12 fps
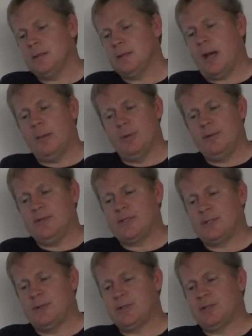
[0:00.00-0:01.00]
I believe he's
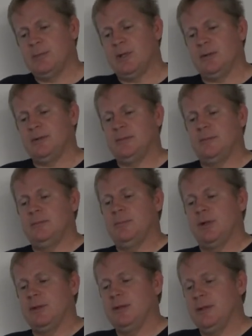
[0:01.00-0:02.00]
seriously
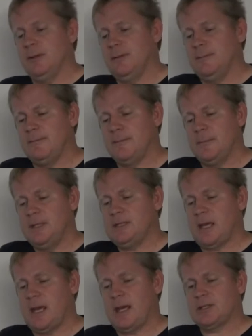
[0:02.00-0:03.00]
mentally ill. These
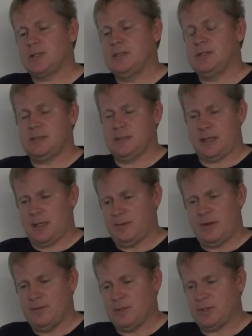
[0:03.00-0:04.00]
actions, like
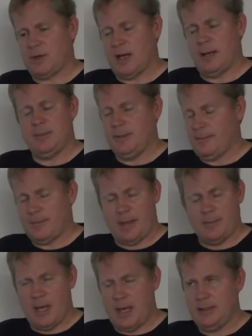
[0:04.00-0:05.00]
I've described, I'm
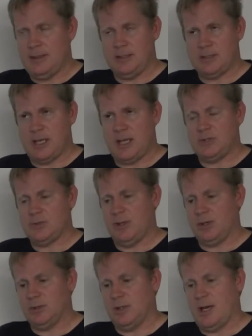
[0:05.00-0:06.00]
not exaggerating
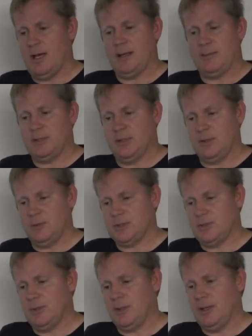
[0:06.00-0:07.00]
or lying. I'm telling you what's
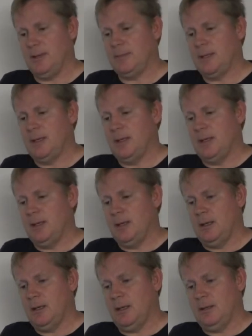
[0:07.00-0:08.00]
going on.
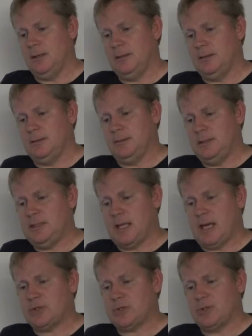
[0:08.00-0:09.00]
These
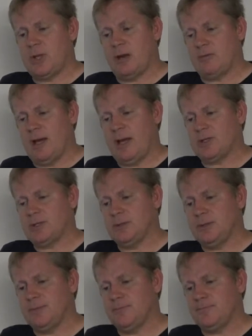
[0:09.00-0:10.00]
actions are not rational.